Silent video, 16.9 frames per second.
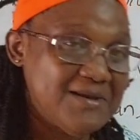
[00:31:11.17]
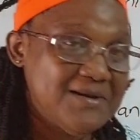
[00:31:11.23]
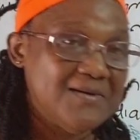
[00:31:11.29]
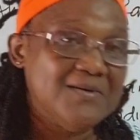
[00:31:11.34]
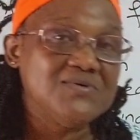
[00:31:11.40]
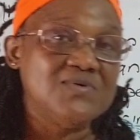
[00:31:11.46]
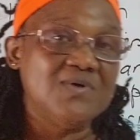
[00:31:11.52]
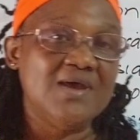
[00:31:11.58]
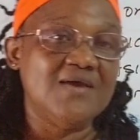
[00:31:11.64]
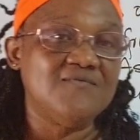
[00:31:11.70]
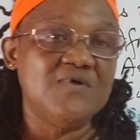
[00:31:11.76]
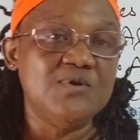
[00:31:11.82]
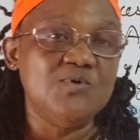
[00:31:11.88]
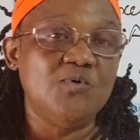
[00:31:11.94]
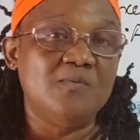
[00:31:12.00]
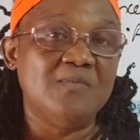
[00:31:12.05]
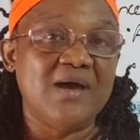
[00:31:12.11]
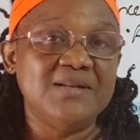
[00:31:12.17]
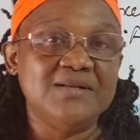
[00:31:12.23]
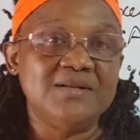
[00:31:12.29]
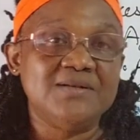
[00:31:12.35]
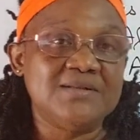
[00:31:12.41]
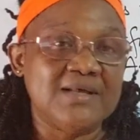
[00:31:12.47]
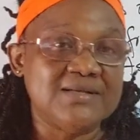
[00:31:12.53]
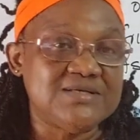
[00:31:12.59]
you know, so every new
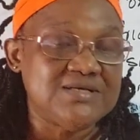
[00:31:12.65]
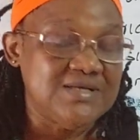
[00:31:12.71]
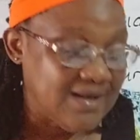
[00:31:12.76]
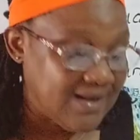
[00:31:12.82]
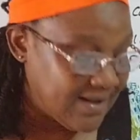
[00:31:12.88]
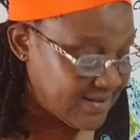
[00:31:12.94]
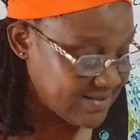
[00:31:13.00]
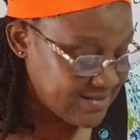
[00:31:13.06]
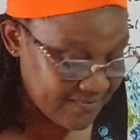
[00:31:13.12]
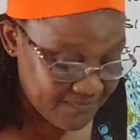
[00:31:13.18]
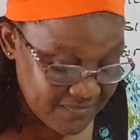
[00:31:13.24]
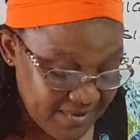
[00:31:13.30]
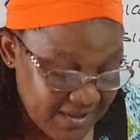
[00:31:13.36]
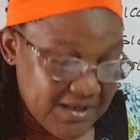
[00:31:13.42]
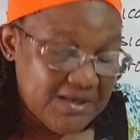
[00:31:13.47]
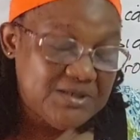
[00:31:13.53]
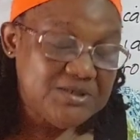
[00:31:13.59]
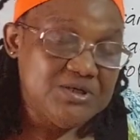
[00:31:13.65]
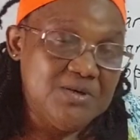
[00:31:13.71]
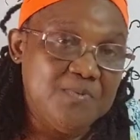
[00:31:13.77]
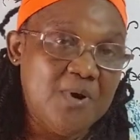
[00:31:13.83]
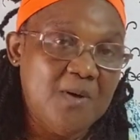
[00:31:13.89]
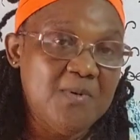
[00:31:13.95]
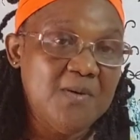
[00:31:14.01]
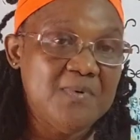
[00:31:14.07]
man that she has, she
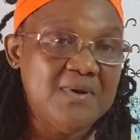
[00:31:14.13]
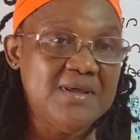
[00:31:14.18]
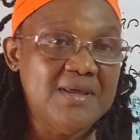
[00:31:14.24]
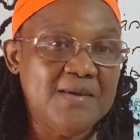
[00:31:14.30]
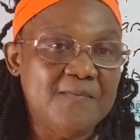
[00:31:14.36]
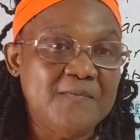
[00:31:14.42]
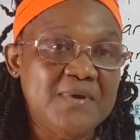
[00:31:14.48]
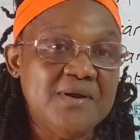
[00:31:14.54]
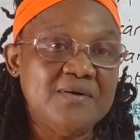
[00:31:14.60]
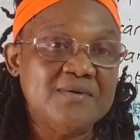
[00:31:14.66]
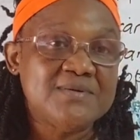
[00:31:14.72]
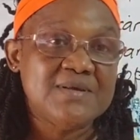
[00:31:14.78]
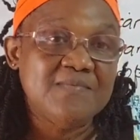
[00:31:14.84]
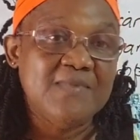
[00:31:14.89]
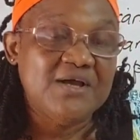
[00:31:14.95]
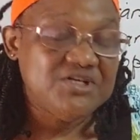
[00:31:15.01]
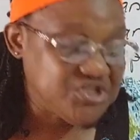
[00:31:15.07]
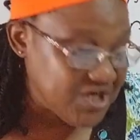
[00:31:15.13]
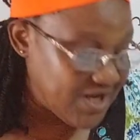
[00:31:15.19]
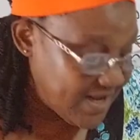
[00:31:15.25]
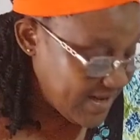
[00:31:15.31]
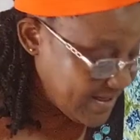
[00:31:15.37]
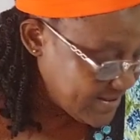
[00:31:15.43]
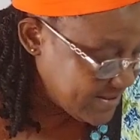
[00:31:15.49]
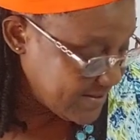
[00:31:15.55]
probably bears him a
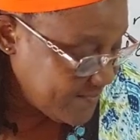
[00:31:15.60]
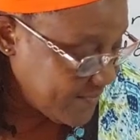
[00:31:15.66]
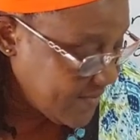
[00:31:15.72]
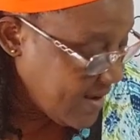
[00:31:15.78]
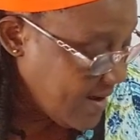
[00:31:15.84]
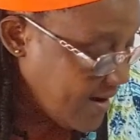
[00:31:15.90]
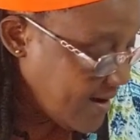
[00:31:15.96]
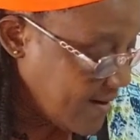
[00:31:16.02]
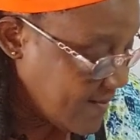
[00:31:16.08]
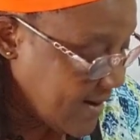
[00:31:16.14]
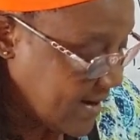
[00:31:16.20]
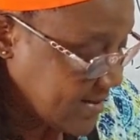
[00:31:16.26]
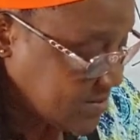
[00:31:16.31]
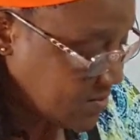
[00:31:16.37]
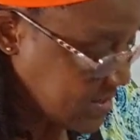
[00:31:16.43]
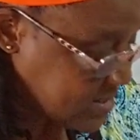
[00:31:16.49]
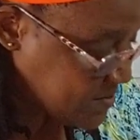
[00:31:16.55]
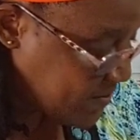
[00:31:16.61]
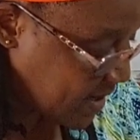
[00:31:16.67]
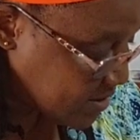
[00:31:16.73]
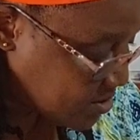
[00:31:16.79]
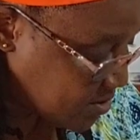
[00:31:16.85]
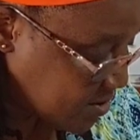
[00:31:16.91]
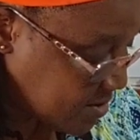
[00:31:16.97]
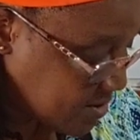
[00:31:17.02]
child. All right, so this
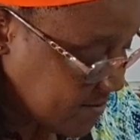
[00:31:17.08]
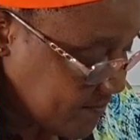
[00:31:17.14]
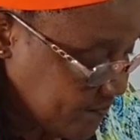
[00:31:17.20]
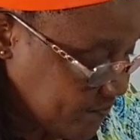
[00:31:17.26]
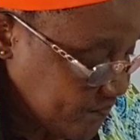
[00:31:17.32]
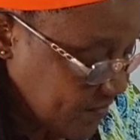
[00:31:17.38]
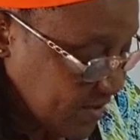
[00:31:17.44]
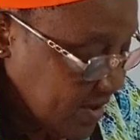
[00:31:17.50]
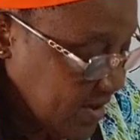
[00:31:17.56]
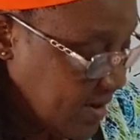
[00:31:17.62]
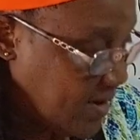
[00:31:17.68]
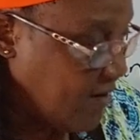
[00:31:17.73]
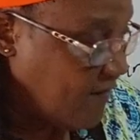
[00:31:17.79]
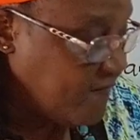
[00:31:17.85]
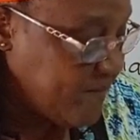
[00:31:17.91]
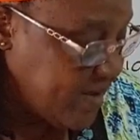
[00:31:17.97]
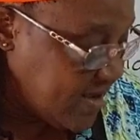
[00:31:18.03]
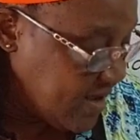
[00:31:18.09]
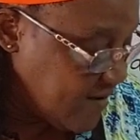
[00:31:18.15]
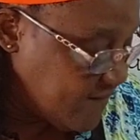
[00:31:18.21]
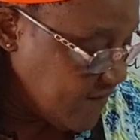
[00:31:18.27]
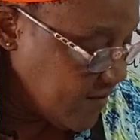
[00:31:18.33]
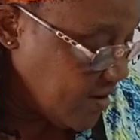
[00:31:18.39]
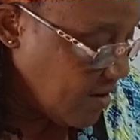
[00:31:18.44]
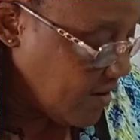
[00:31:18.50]
pattern of
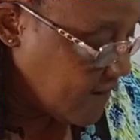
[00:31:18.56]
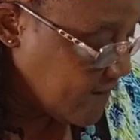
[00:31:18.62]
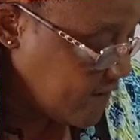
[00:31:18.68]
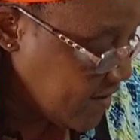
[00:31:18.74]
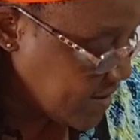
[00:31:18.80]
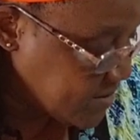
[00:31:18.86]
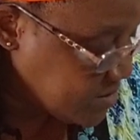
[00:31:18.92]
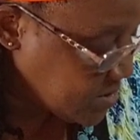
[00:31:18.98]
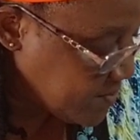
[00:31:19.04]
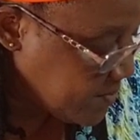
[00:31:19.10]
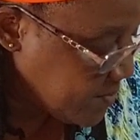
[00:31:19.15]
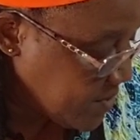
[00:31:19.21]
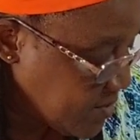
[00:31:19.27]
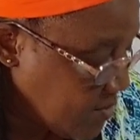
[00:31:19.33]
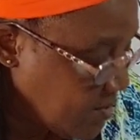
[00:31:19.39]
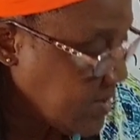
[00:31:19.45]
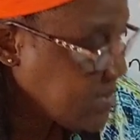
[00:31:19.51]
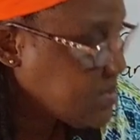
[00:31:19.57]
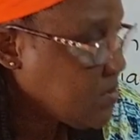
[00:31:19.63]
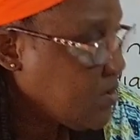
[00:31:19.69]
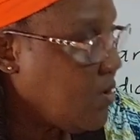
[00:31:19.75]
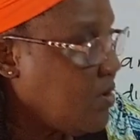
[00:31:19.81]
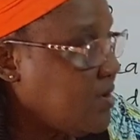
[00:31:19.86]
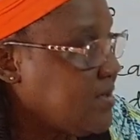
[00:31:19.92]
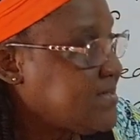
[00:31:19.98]
behavior or friendship, you know, is
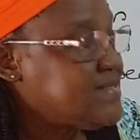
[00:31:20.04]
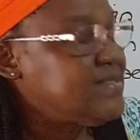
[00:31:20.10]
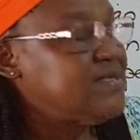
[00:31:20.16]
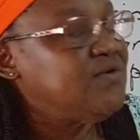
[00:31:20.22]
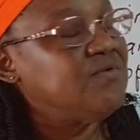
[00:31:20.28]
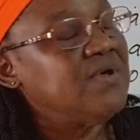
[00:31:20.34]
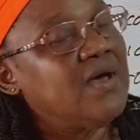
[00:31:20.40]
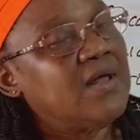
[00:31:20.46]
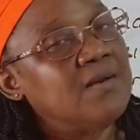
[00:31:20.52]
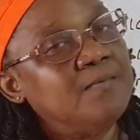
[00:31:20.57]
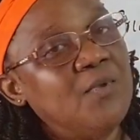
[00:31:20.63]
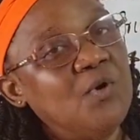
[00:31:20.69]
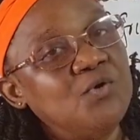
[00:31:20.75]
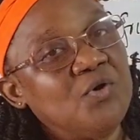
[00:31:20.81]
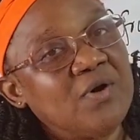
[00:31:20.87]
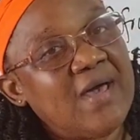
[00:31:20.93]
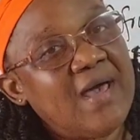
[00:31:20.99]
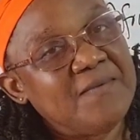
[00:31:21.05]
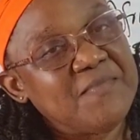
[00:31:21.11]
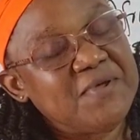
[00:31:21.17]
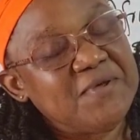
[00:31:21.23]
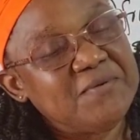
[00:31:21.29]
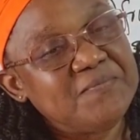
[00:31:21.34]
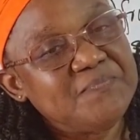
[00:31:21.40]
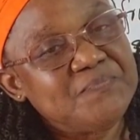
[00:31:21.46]
called serial
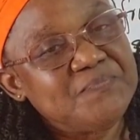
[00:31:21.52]
monogamy.